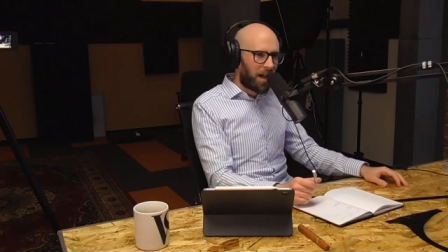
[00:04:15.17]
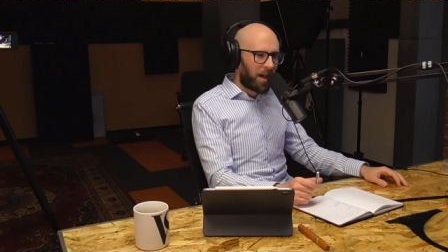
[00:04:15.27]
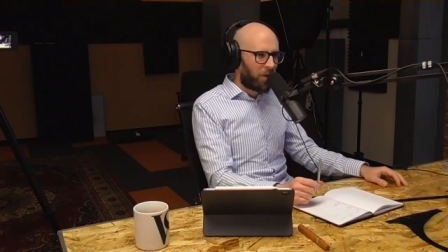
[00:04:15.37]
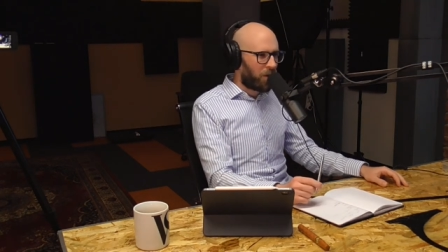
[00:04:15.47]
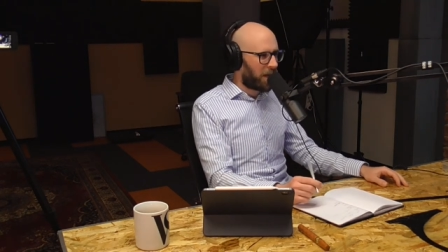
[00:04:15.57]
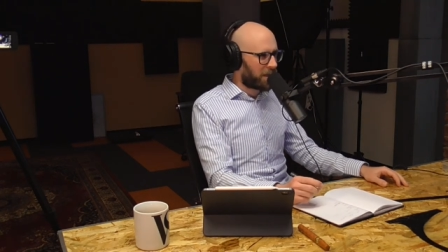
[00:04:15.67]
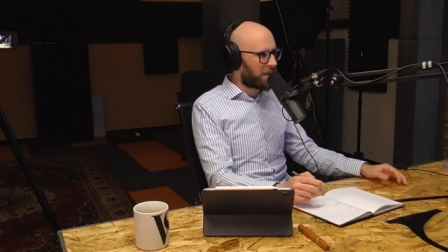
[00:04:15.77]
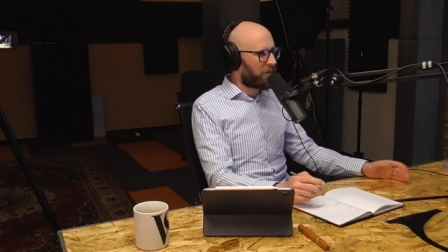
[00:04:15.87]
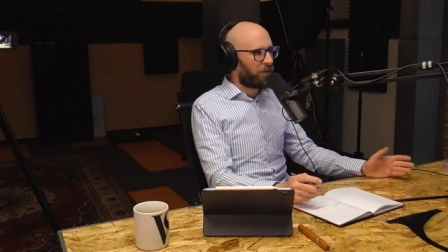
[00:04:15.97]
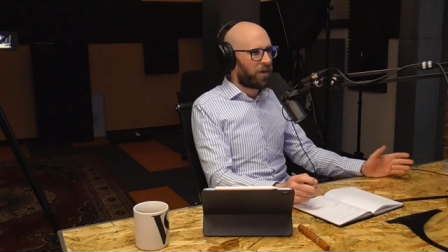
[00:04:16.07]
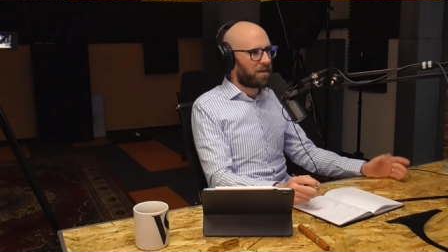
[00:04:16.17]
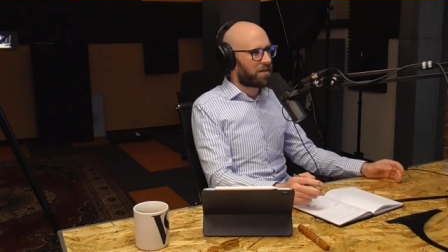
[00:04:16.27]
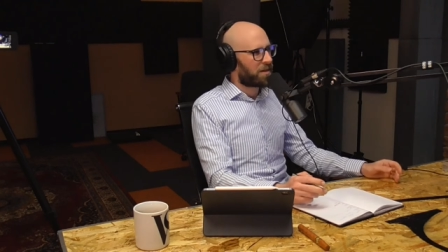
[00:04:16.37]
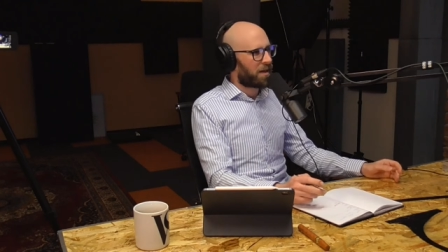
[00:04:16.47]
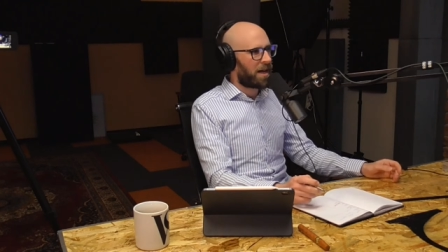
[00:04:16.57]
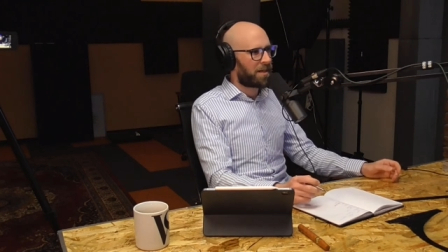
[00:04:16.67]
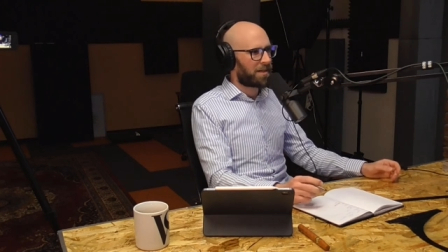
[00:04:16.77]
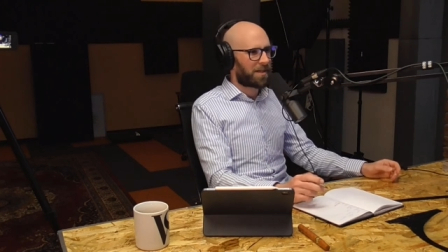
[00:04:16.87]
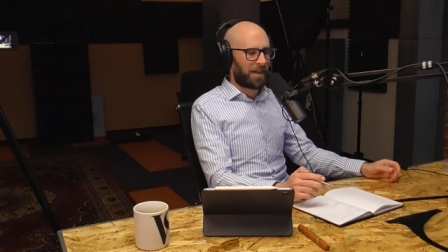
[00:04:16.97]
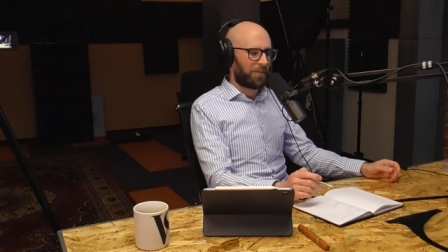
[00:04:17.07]
Or like some French
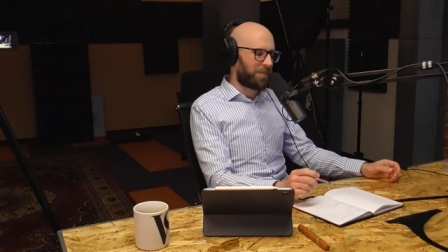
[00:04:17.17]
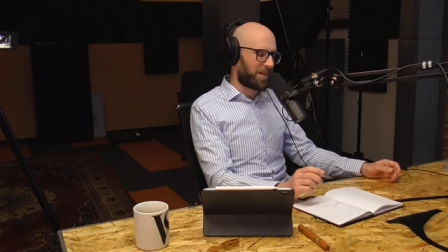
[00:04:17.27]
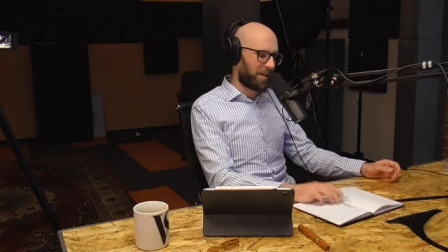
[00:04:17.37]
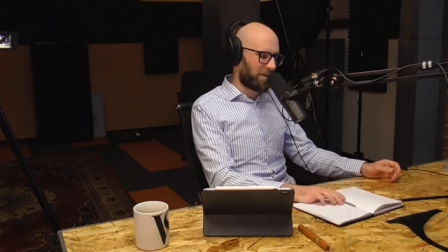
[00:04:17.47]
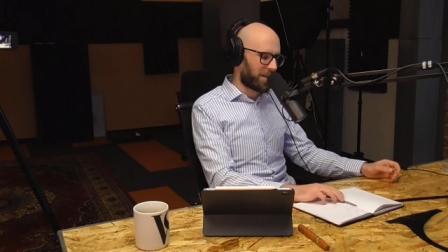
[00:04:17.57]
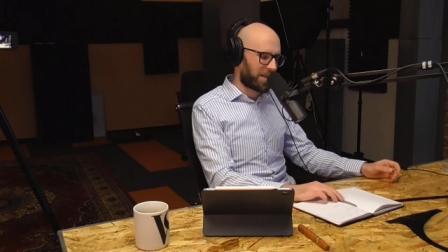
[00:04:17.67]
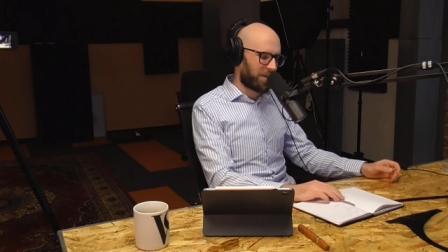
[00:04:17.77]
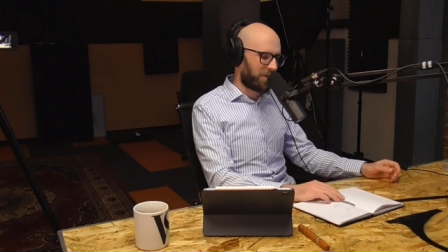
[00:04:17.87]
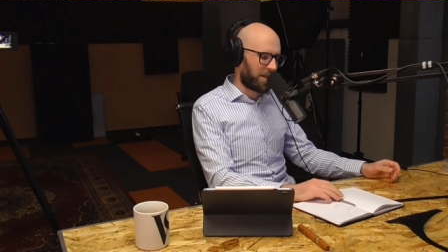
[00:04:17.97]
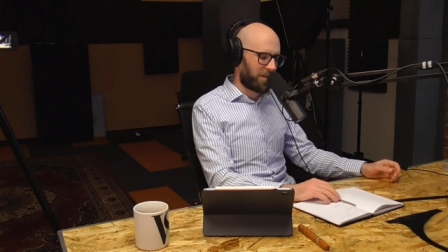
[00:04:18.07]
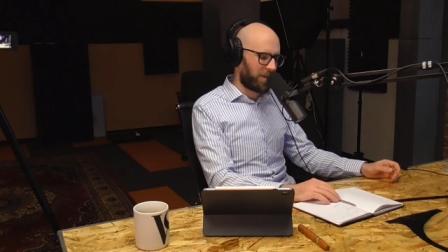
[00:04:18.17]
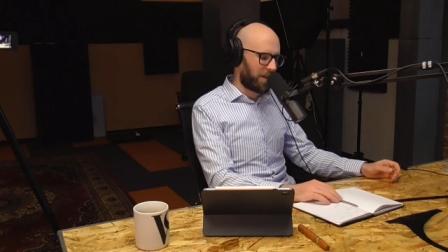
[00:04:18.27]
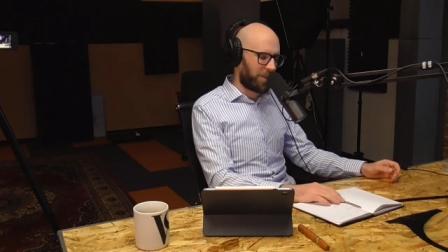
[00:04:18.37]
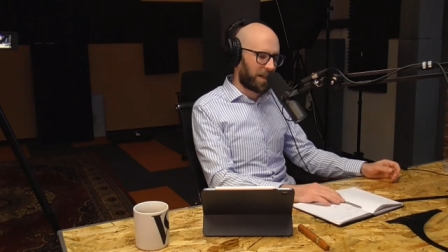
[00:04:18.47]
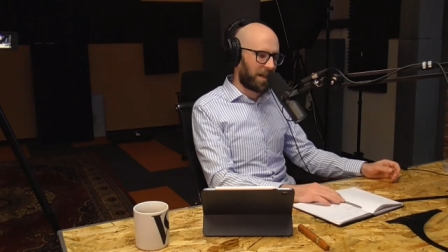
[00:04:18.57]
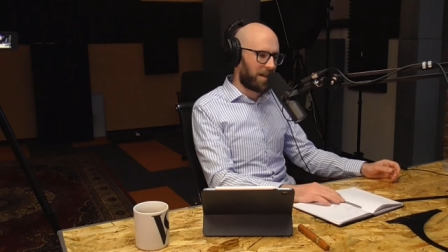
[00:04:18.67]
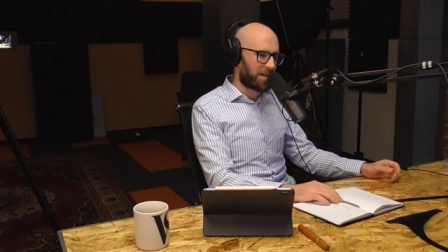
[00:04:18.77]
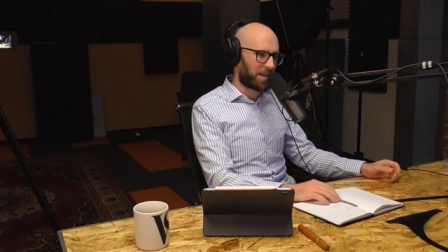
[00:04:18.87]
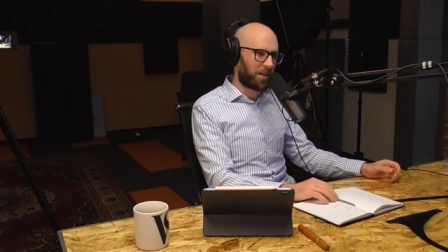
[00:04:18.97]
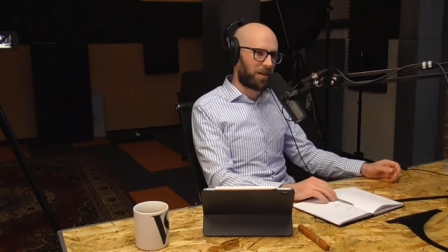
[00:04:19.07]
scientist. I didn't look this up. We did a video about it
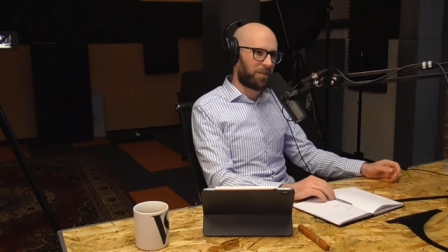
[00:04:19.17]
ages ago.